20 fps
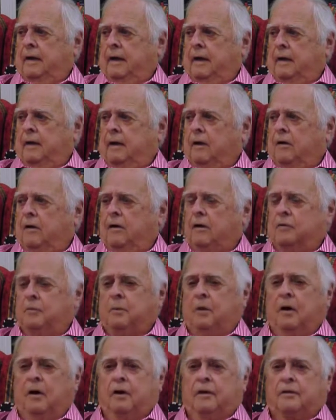and large
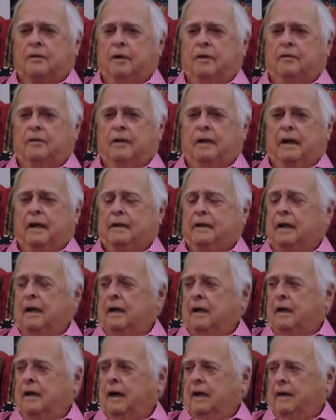parts of it had
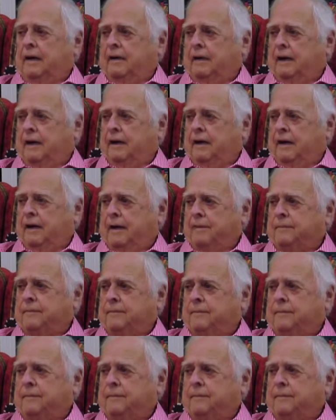not gotten there yet.